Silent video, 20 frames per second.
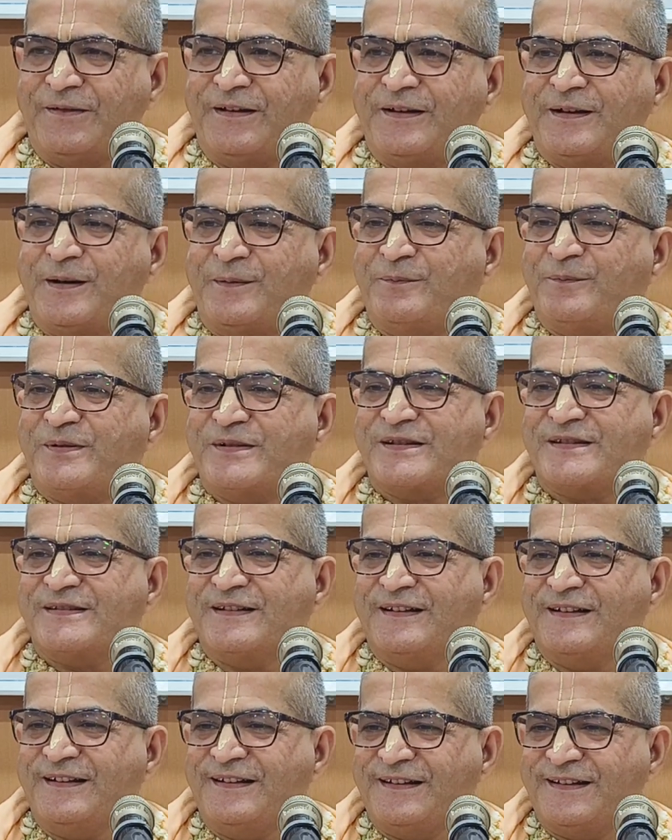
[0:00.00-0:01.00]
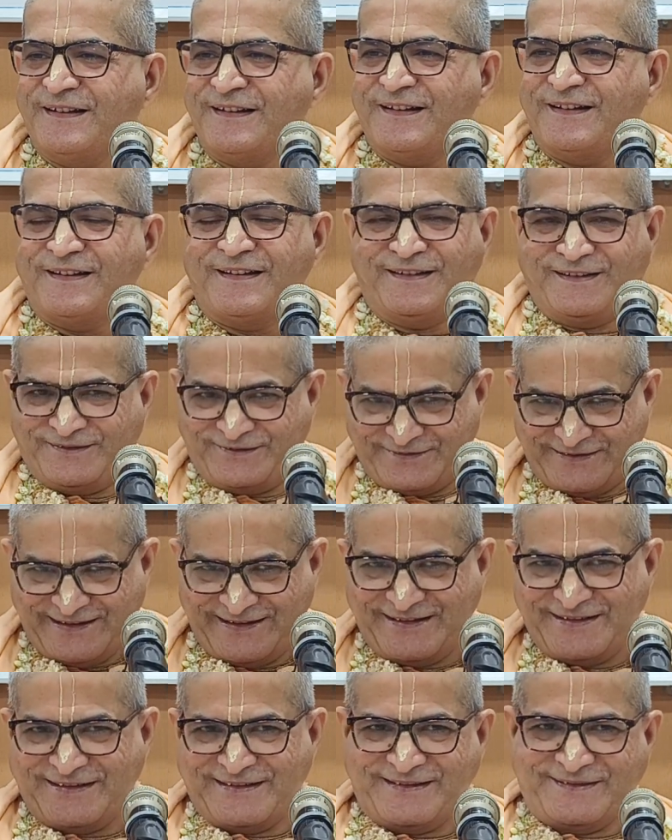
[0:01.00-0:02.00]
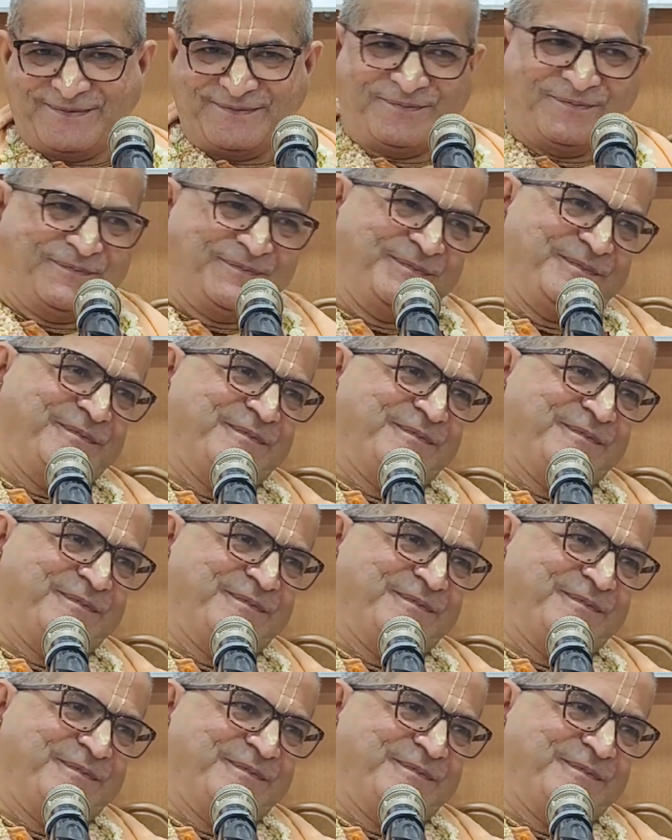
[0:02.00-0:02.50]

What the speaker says: I will come personally. You know, that